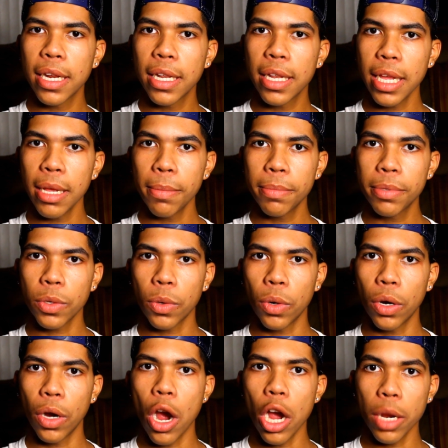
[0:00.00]
clamps
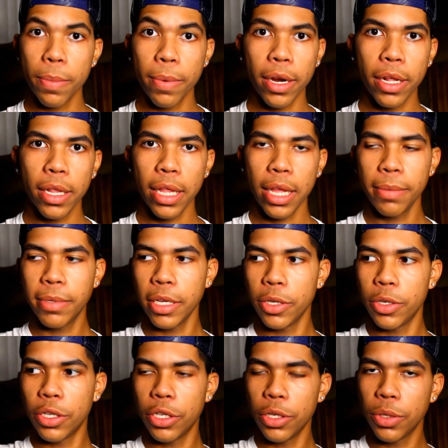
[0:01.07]
or hardware clamps that you
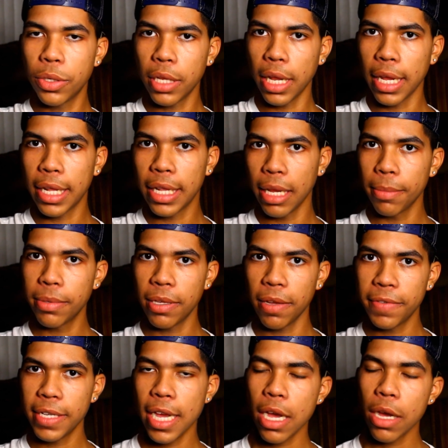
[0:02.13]
just use to like clamp
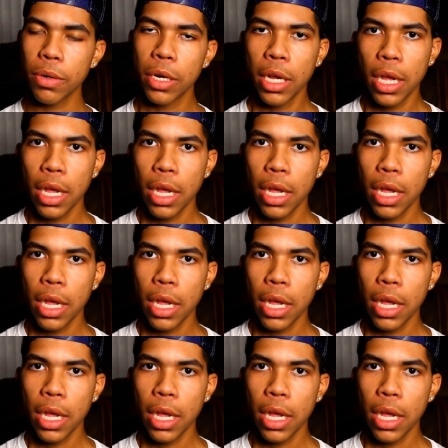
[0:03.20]
stuff down.